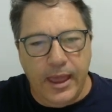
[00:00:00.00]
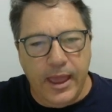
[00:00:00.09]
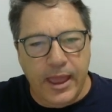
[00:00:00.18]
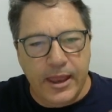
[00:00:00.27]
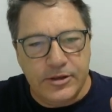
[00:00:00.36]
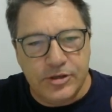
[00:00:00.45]

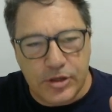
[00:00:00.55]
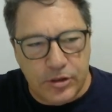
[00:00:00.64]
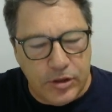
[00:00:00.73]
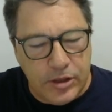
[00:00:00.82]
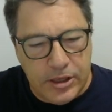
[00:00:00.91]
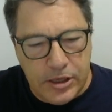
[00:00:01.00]
And
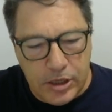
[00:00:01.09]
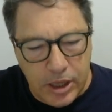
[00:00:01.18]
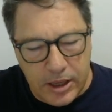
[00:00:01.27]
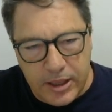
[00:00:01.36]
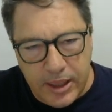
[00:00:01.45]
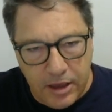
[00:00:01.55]
the
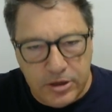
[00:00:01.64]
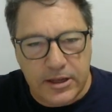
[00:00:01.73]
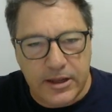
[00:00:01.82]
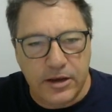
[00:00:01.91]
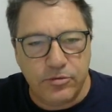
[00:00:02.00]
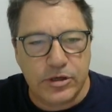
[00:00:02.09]

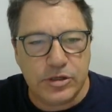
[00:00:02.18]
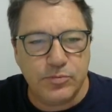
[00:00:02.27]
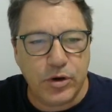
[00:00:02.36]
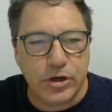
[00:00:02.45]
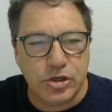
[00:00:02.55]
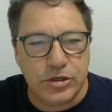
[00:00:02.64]
calculator
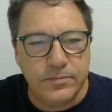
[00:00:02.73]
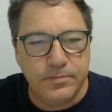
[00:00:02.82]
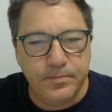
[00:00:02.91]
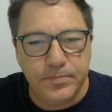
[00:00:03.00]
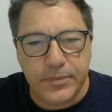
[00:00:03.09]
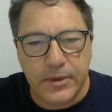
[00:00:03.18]
expression
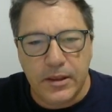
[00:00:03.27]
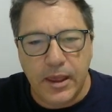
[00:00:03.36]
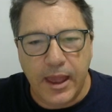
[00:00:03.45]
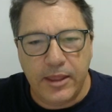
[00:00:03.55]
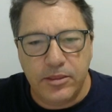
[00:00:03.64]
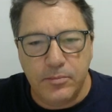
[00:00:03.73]

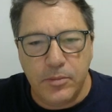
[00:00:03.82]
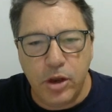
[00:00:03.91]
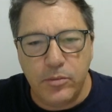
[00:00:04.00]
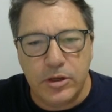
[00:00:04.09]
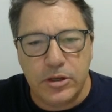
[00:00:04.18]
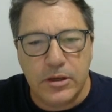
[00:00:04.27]
at the
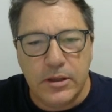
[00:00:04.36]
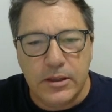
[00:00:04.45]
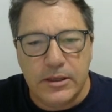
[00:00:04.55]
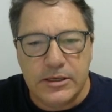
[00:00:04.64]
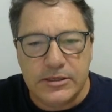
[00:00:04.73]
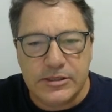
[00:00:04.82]
moment
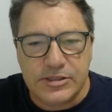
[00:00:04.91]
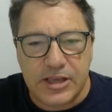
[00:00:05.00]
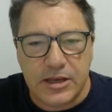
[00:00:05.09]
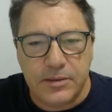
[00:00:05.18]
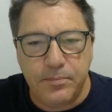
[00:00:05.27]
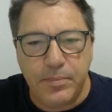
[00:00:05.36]
is
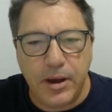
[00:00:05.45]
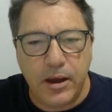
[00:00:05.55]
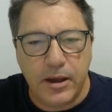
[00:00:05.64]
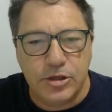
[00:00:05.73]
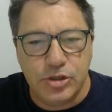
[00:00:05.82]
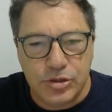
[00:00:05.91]
set
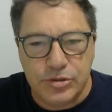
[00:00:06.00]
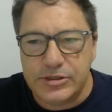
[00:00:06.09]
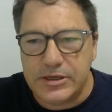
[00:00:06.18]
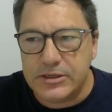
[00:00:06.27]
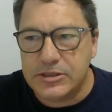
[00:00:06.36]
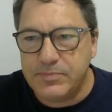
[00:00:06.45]
by
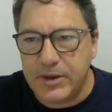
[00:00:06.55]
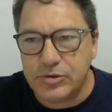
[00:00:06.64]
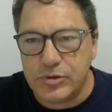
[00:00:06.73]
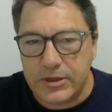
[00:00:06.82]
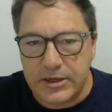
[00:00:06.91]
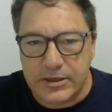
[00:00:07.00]
choosing a
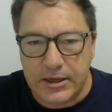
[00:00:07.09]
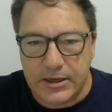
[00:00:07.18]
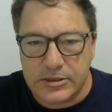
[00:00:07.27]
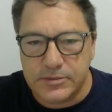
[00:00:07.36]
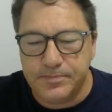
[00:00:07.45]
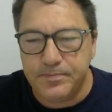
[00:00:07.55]
spectral
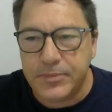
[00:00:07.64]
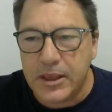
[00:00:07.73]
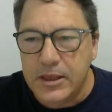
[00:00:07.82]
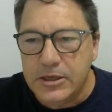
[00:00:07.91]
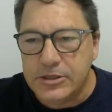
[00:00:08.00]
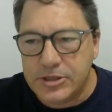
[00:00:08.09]
index.
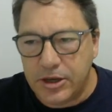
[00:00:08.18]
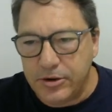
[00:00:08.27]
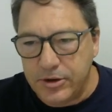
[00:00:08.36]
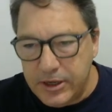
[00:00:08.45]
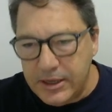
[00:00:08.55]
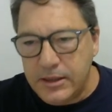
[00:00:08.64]

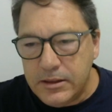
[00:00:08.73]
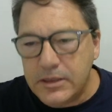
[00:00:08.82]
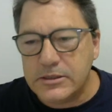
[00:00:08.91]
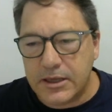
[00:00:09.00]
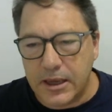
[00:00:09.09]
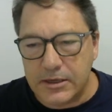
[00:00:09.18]
So in
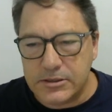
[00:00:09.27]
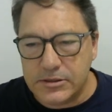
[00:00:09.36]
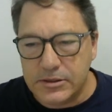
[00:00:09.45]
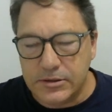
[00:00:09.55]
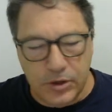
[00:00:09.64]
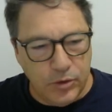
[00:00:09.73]
this
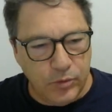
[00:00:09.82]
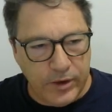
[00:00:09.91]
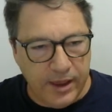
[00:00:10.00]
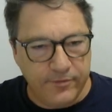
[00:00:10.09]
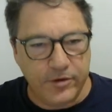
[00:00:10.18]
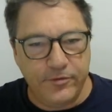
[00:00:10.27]
case, we
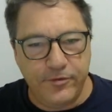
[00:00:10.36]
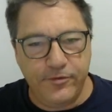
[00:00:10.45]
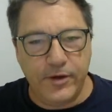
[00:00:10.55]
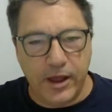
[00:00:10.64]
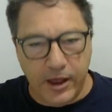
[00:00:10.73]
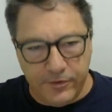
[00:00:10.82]
have a
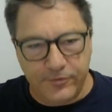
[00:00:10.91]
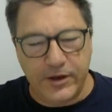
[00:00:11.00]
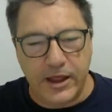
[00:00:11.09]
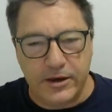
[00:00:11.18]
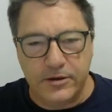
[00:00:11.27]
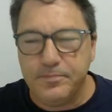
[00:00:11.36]

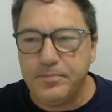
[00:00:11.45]
flood.